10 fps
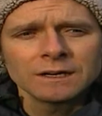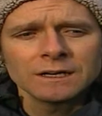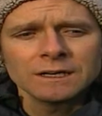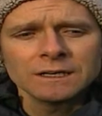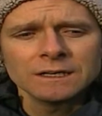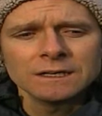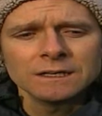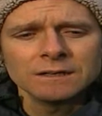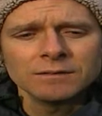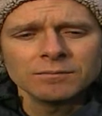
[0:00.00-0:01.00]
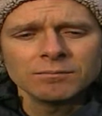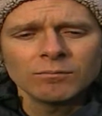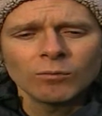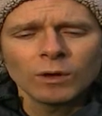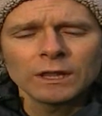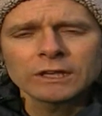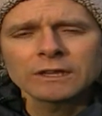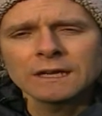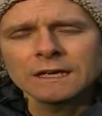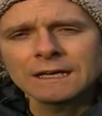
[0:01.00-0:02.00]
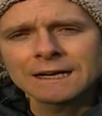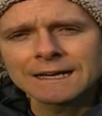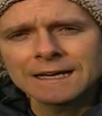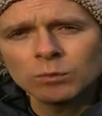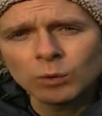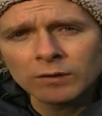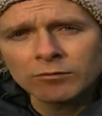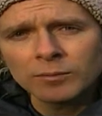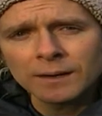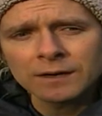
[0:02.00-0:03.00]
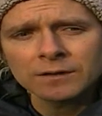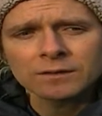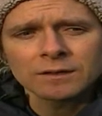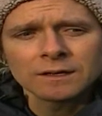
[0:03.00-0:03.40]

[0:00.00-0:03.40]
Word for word: Um, once they clean one room out